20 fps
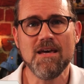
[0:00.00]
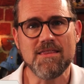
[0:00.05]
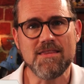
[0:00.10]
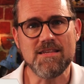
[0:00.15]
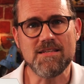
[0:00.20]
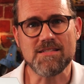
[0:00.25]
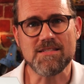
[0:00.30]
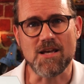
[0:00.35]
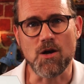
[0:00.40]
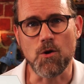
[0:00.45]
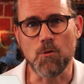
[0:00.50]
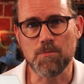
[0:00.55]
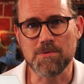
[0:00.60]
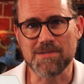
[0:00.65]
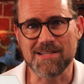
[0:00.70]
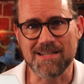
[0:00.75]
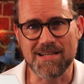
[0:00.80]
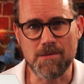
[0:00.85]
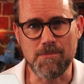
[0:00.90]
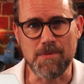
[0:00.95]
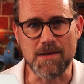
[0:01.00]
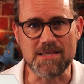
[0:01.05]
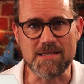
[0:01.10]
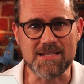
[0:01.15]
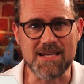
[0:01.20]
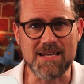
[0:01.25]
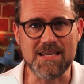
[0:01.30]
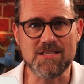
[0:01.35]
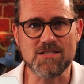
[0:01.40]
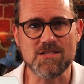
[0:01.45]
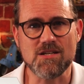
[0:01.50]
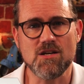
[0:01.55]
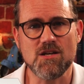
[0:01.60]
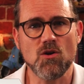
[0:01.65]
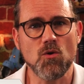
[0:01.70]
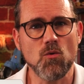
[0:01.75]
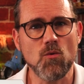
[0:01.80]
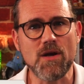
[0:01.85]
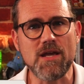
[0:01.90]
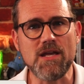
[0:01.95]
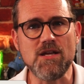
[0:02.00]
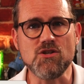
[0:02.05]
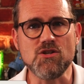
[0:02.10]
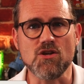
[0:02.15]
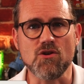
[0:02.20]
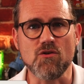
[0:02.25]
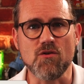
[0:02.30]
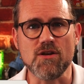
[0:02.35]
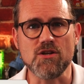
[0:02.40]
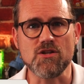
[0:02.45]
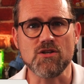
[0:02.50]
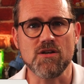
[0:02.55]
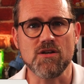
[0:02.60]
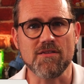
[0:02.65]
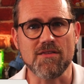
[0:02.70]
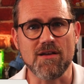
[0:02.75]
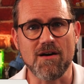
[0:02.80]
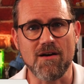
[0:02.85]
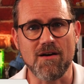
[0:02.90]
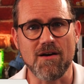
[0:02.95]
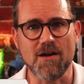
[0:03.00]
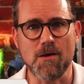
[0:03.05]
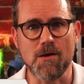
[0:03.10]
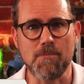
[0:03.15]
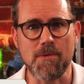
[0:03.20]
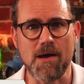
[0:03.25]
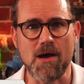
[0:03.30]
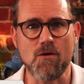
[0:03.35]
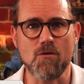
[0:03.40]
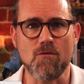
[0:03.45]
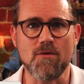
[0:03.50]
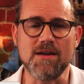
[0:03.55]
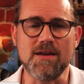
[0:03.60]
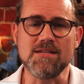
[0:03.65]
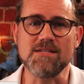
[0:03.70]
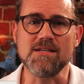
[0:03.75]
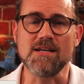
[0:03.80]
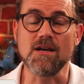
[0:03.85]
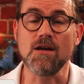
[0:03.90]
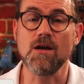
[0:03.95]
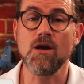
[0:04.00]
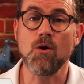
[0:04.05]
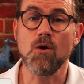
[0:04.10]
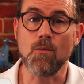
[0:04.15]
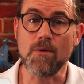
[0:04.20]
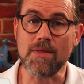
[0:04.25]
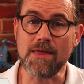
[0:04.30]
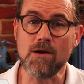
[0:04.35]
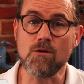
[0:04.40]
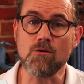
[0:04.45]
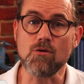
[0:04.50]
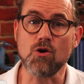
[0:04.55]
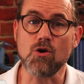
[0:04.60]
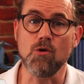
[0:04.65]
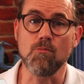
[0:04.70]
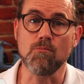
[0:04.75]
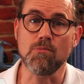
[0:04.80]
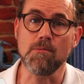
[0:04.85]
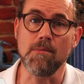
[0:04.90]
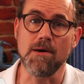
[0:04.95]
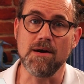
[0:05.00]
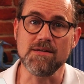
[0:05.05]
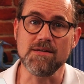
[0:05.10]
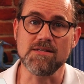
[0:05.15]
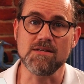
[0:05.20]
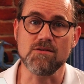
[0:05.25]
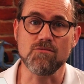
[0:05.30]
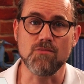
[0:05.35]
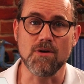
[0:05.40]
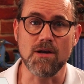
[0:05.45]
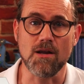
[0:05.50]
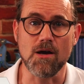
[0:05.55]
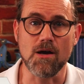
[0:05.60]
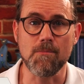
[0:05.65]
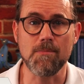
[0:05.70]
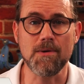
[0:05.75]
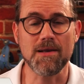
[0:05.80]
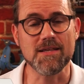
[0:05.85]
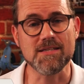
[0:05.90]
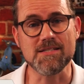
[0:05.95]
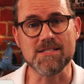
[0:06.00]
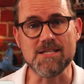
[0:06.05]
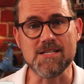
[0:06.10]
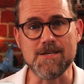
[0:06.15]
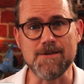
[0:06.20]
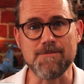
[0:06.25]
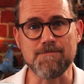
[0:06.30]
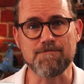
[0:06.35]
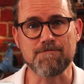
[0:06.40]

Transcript: This helps limit internal heat generation at the higher power rating without compromising reliability.